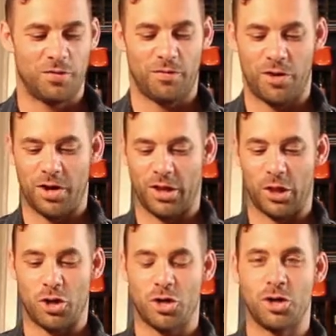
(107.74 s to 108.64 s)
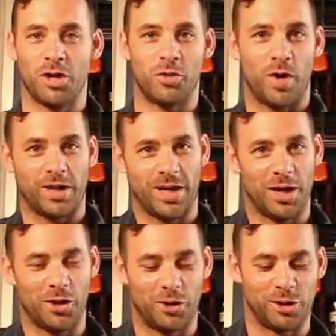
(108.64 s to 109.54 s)
very long
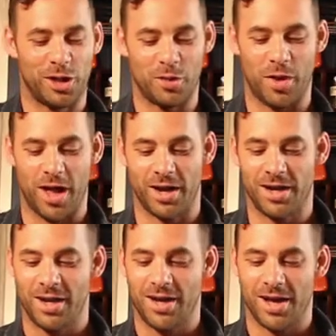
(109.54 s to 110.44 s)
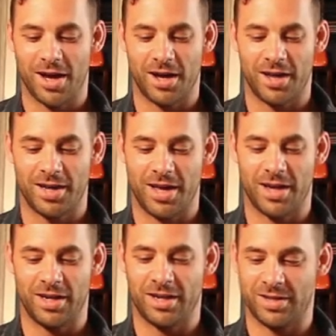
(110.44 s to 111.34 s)
rectangular tart pan,
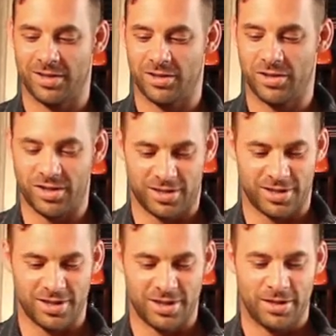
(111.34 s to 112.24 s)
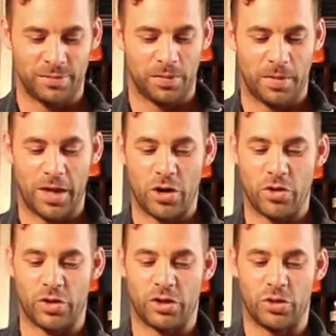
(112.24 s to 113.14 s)
and it is just,
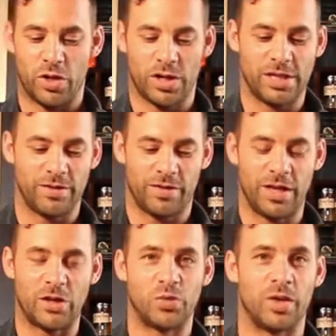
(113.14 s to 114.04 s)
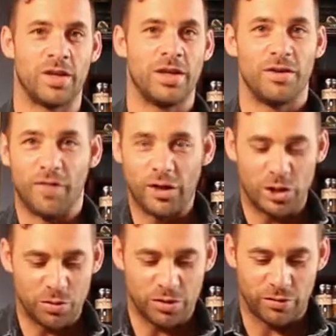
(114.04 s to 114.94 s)
you can do all kinds of things with
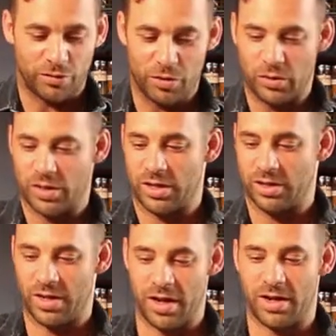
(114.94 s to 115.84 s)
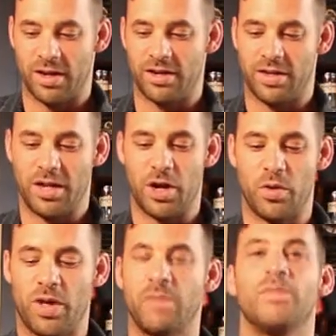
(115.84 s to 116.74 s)
vegetables and fruits, and
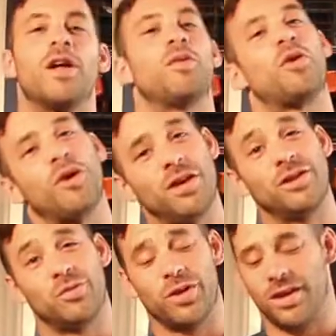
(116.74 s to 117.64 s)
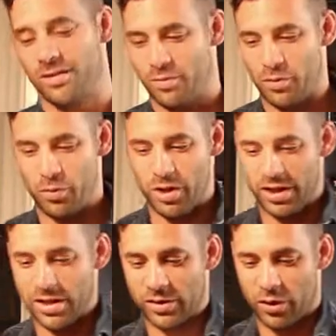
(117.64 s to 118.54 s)
at a party it's really
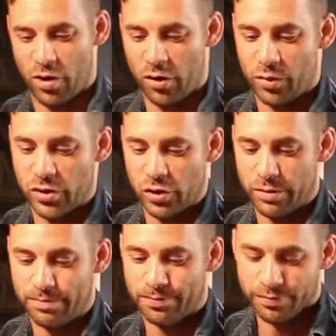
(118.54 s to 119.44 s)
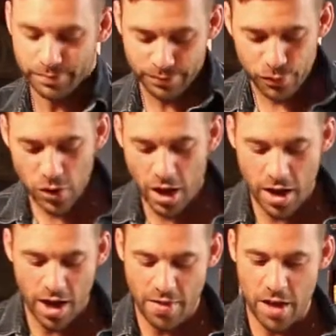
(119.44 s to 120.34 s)
is the crowd pleaser.
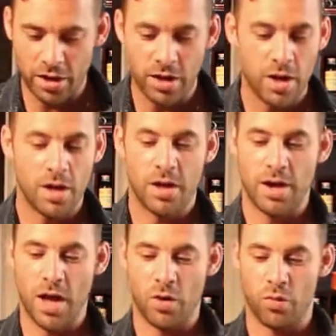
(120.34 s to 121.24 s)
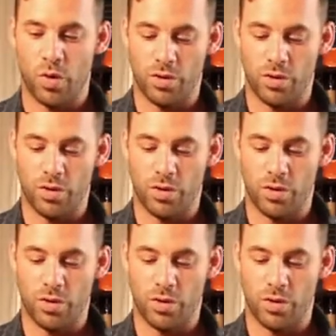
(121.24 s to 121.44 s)
And then now